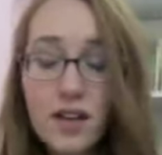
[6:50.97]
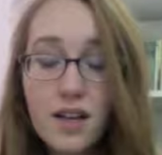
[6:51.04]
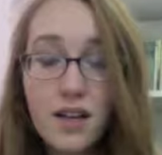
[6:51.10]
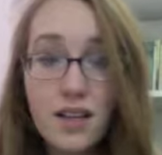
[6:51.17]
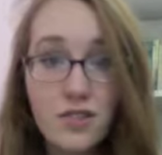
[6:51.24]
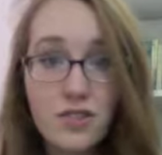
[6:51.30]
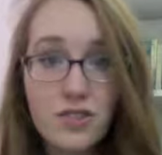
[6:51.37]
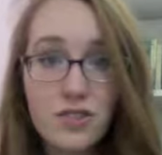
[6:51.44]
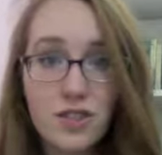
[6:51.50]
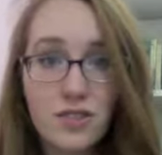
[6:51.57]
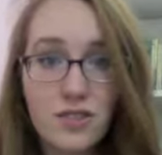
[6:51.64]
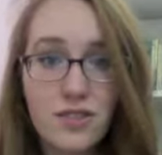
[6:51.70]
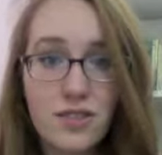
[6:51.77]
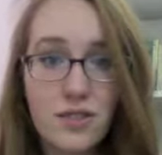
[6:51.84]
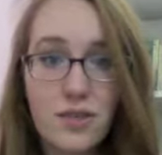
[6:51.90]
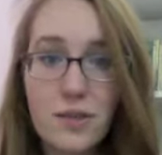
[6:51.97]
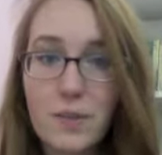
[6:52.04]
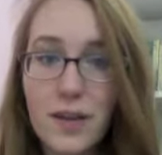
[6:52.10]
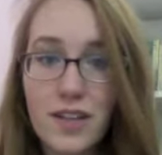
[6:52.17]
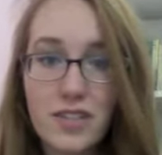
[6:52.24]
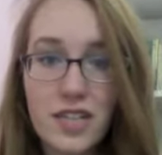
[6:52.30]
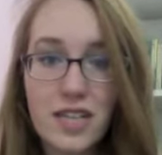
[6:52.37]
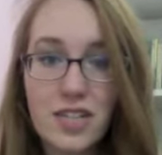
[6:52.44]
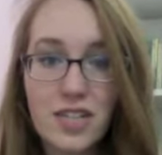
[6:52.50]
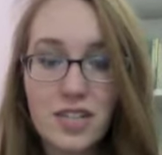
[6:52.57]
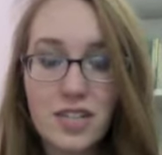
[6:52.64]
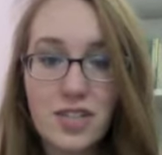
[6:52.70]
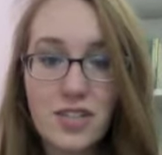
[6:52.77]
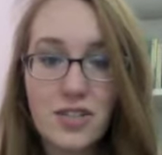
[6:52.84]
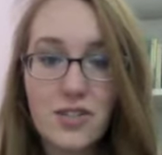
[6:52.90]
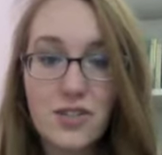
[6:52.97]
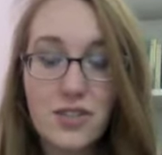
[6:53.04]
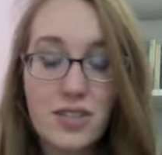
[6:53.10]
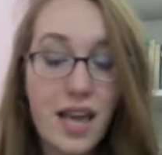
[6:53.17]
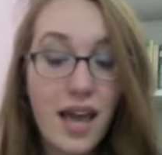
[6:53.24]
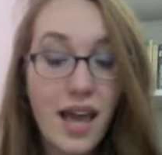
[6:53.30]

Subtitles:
legal struggles and repatriation issues.